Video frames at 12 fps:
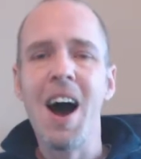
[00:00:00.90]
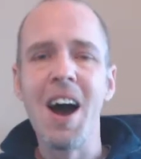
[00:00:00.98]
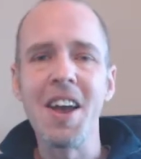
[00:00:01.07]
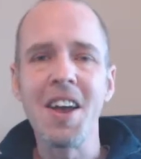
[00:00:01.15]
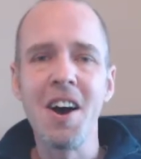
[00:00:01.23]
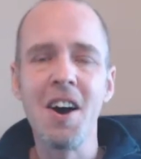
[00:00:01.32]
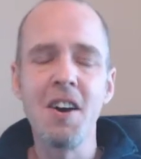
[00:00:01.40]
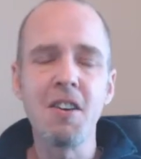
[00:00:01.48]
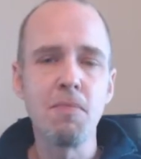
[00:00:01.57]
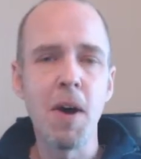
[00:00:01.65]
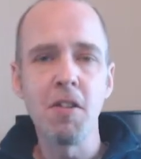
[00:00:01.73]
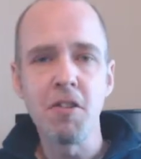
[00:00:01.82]
Hi
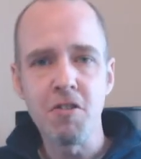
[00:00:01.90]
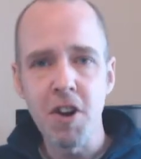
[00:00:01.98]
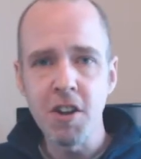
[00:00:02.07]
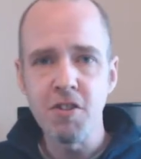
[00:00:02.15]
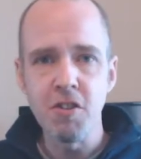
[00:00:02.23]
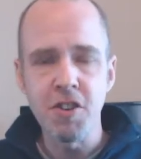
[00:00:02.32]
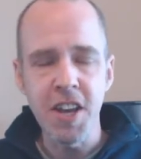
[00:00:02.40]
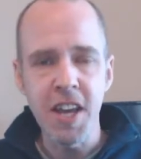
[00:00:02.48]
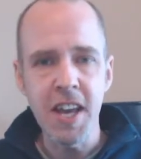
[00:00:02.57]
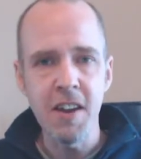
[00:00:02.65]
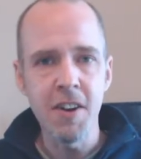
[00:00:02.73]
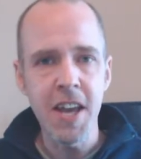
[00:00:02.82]
guys, Mel the Terrain Tutor
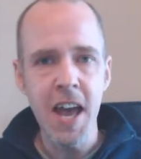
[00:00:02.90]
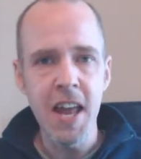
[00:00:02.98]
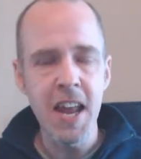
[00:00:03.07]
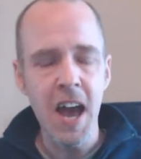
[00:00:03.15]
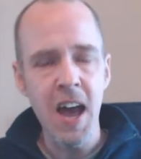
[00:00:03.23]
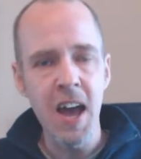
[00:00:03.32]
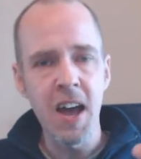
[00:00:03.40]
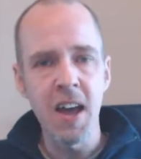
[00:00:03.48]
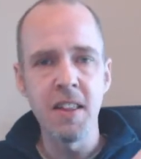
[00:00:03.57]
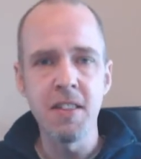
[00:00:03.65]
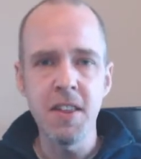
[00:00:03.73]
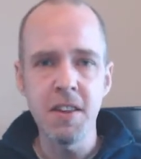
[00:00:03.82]
here again
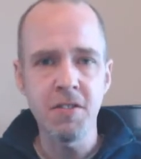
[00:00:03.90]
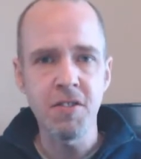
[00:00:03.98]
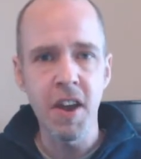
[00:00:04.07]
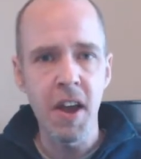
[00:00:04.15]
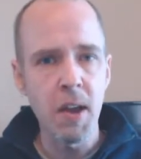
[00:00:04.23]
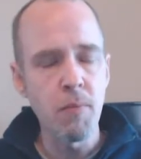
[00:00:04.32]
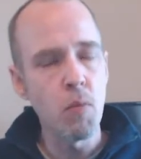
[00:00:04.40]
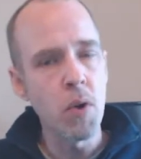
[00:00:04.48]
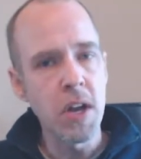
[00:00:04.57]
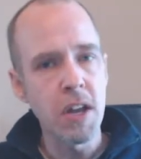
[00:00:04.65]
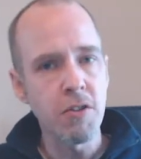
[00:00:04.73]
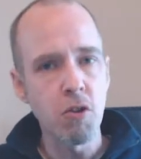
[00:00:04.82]
and this time
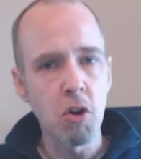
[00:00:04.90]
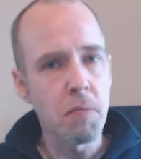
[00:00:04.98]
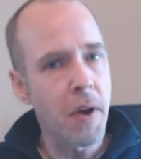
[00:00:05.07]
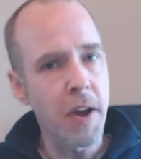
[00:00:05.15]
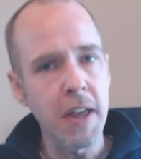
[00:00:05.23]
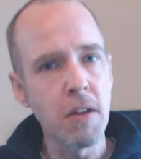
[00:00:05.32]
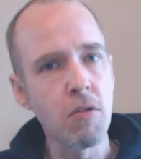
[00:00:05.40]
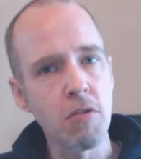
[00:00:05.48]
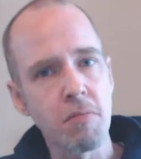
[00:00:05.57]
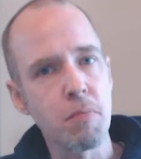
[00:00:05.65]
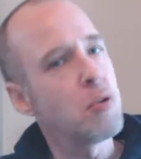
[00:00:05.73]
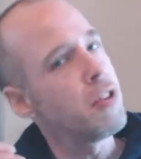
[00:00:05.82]
we're talking about
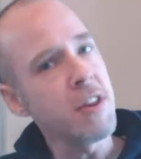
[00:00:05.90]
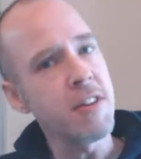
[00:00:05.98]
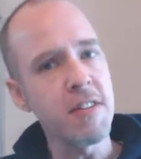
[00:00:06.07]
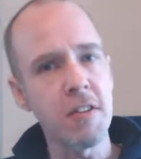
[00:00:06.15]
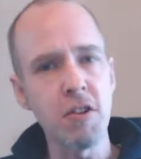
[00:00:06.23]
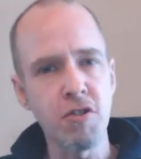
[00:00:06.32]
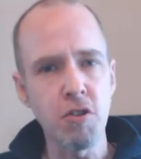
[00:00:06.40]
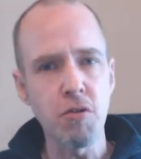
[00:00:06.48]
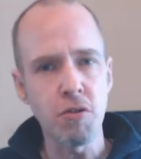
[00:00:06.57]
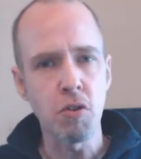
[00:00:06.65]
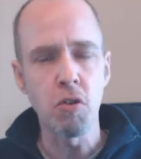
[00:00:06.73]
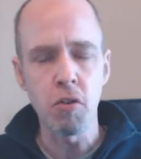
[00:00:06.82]
hills but this isn't a
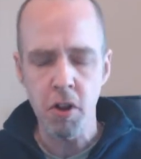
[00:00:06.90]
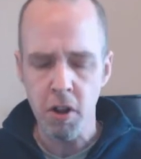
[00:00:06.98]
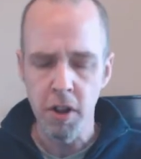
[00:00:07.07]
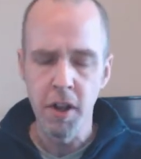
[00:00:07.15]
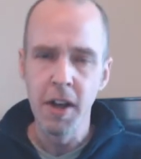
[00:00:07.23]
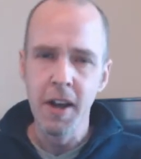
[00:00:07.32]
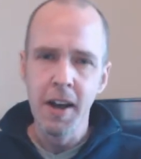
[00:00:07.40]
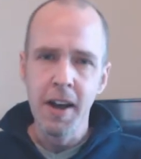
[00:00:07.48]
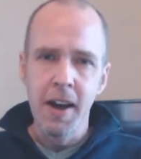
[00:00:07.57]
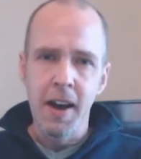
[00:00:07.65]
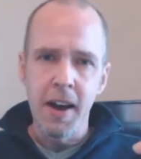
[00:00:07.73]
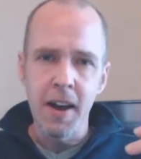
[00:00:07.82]
tutorial.
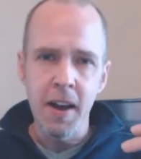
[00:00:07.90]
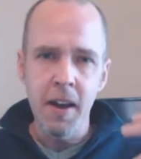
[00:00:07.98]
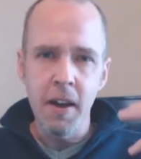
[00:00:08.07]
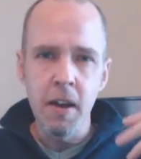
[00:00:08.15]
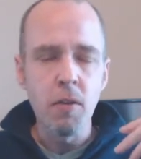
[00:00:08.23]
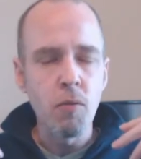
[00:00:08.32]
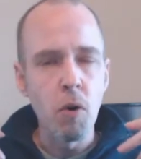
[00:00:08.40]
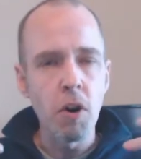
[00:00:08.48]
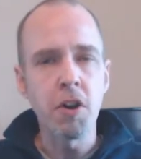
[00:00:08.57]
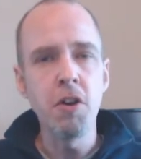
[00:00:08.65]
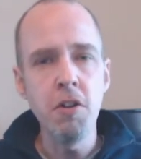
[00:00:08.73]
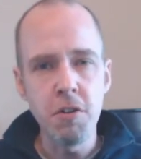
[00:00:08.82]
Uh, what
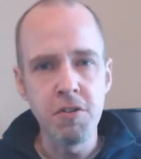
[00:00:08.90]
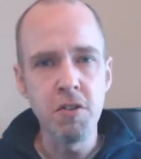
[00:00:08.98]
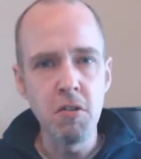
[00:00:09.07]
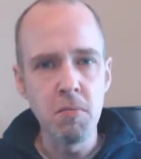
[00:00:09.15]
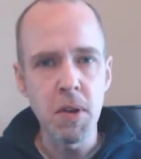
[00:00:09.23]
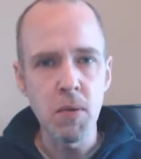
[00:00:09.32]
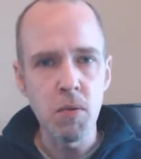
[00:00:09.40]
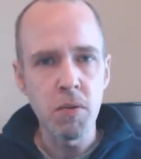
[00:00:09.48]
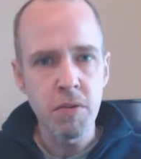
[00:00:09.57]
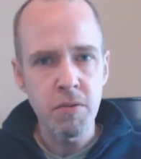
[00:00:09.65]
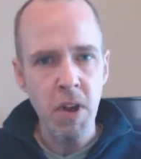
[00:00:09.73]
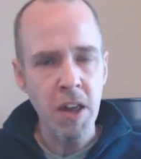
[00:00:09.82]
occurred to me
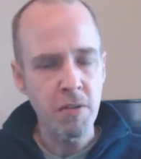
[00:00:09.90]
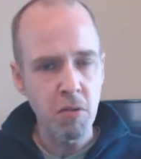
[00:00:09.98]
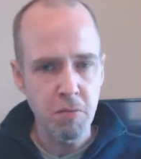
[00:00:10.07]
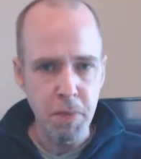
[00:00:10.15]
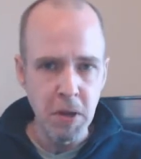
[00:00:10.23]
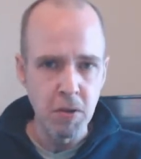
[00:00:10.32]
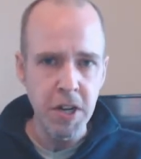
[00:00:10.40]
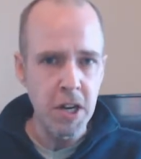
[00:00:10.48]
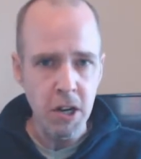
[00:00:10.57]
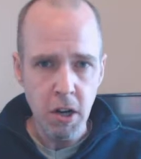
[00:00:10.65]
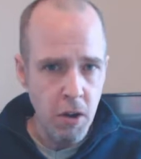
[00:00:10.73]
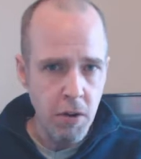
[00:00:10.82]
was as I was building
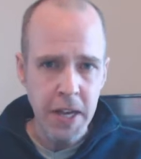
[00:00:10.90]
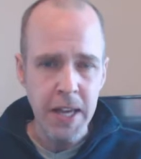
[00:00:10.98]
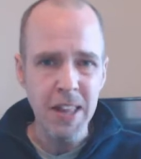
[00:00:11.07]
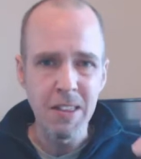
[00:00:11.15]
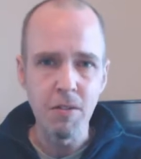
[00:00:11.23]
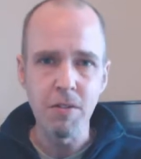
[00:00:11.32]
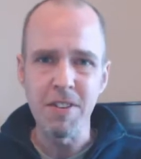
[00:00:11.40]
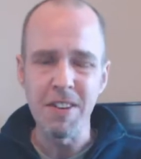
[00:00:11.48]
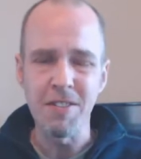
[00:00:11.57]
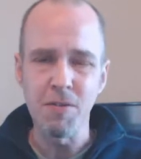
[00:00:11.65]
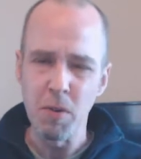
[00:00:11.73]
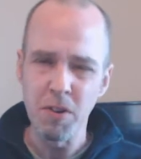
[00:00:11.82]
a load of hills
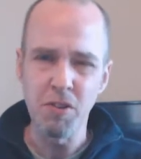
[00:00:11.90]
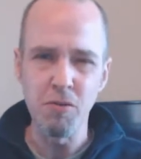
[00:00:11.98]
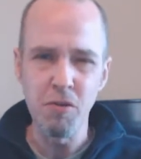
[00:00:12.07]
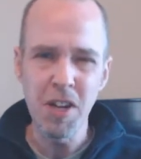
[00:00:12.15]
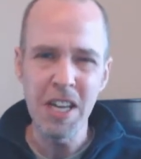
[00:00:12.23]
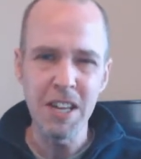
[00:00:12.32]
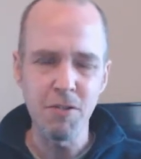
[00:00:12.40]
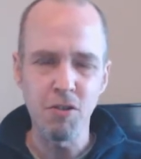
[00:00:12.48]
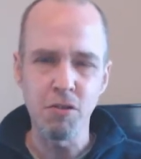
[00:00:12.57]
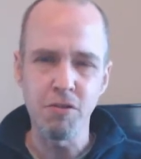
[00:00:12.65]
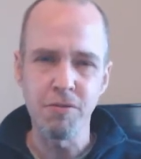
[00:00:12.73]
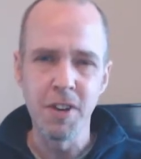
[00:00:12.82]
is we should really
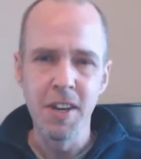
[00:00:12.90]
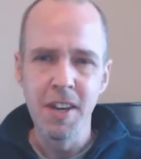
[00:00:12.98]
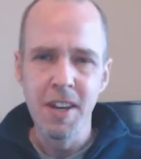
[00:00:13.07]
just